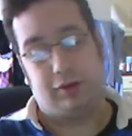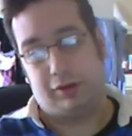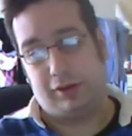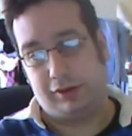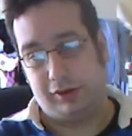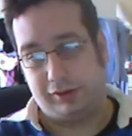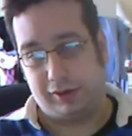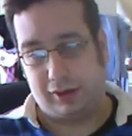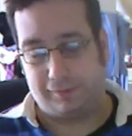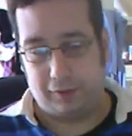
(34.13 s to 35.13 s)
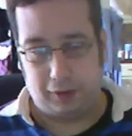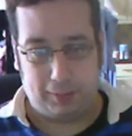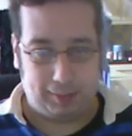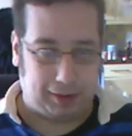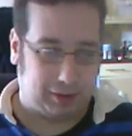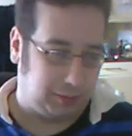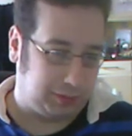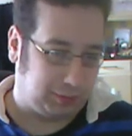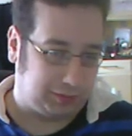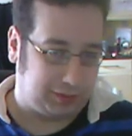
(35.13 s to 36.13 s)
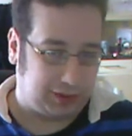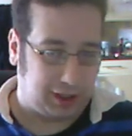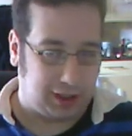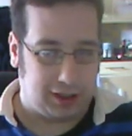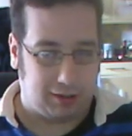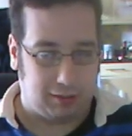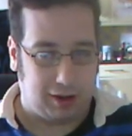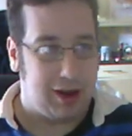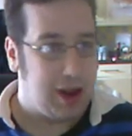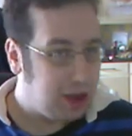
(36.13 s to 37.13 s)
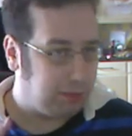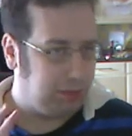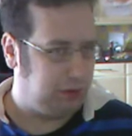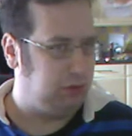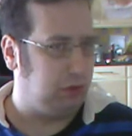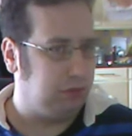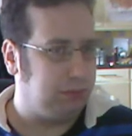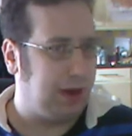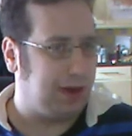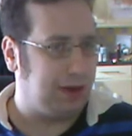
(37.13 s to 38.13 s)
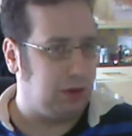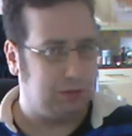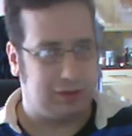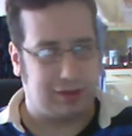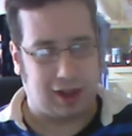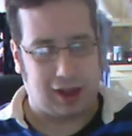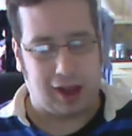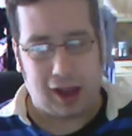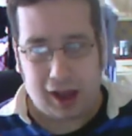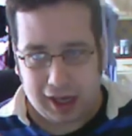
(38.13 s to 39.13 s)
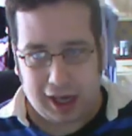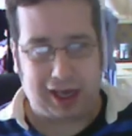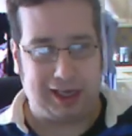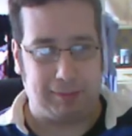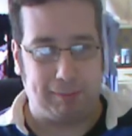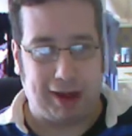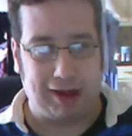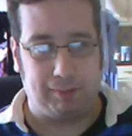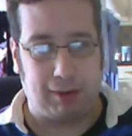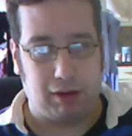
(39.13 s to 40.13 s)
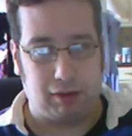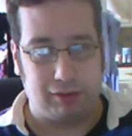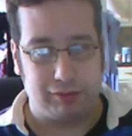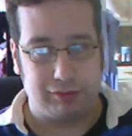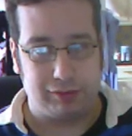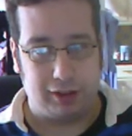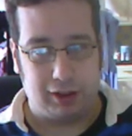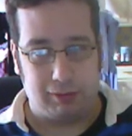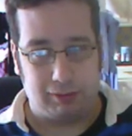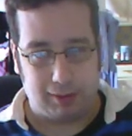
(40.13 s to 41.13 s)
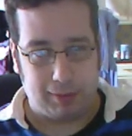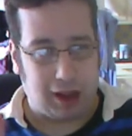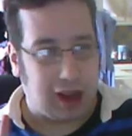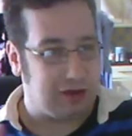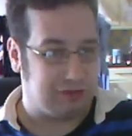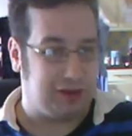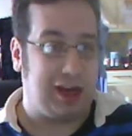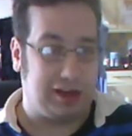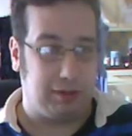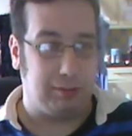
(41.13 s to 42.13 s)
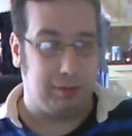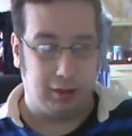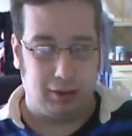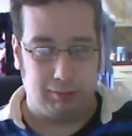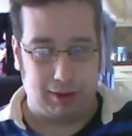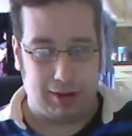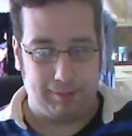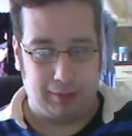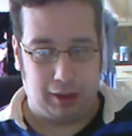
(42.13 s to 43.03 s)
all, this is uh, Phoneybee back with you once again. Now, anyone who knows me knows that I hate pagan parallels, right? I just hate them, right?